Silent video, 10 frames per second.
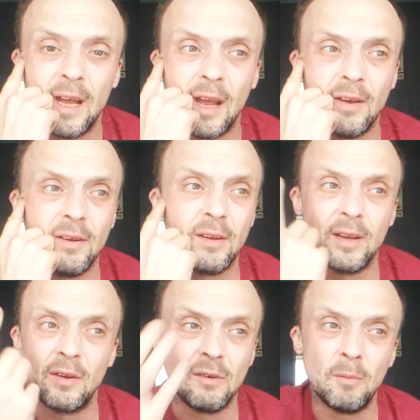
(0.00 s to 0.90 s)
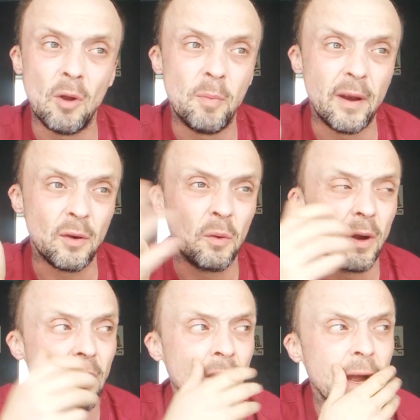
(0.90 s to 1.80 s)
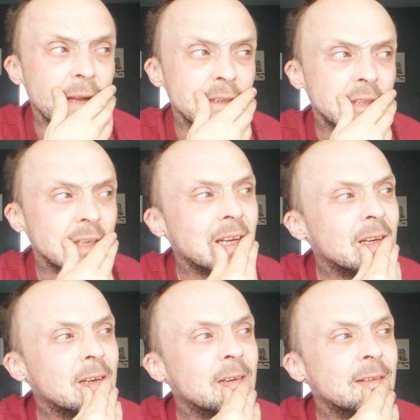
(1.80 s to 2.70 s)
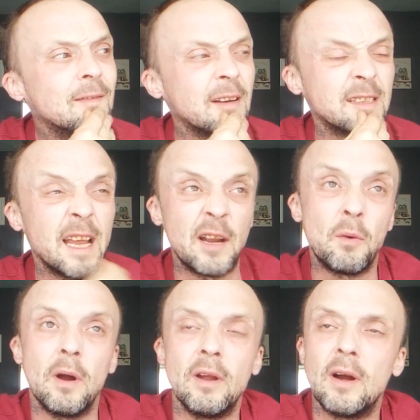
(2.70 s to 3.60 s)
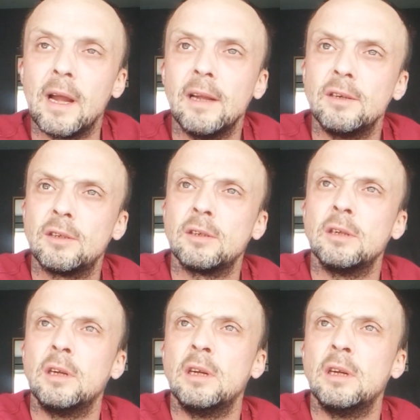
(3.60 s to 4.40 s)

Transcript: and he got a moped at quite a young age. Well, I say quite a young age.